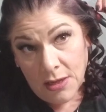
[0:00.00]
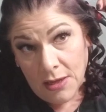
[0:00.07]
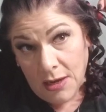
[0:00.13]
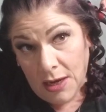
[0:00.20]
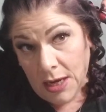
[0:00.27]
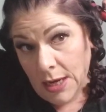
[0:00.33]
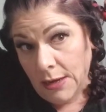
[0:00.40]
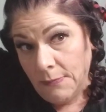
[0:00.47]

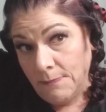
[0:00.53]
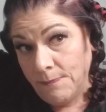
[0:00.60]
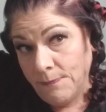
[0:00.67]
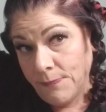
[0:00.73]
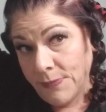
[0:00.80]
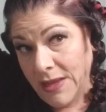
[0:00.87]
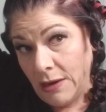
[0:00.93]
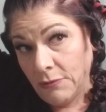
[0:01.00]

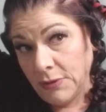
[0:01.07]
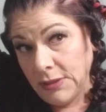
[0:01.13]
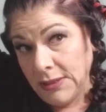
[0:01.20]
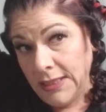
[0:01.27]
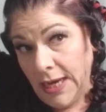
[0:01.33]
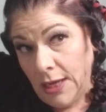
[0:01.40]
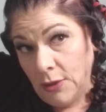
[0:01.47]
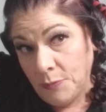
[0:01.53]
That really
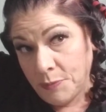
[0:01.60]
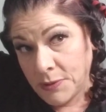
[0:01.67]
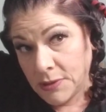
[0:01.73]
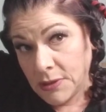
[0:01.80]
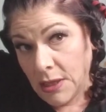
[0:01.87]
helps.